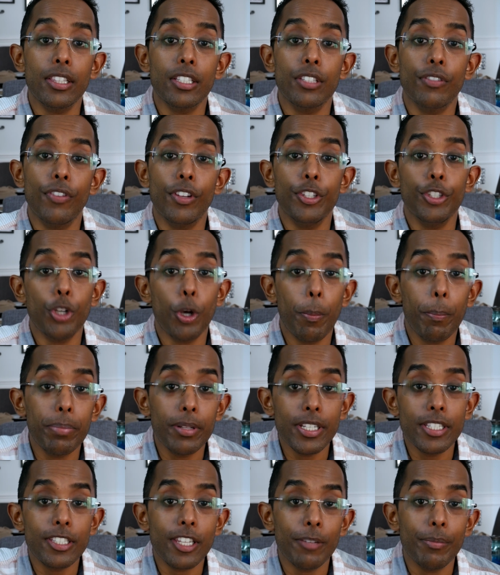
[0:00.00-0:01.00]
this video,
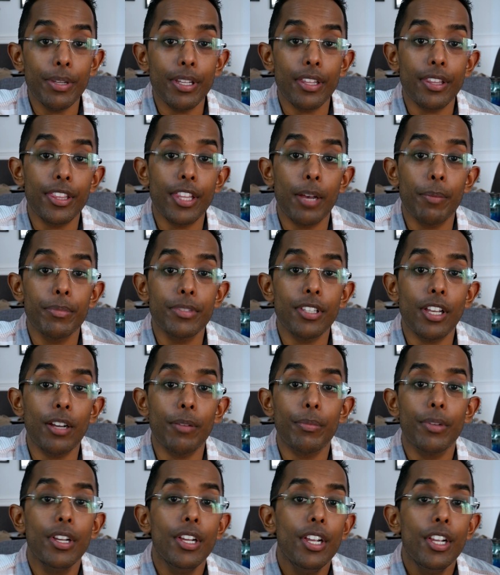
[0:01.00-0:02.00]
please give me a thumbs
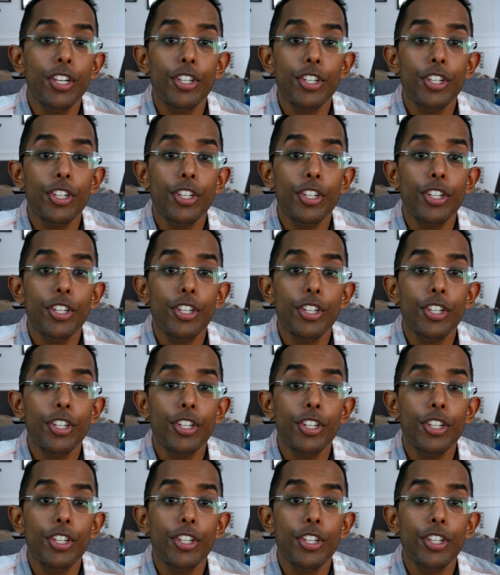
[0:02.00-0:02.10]
up,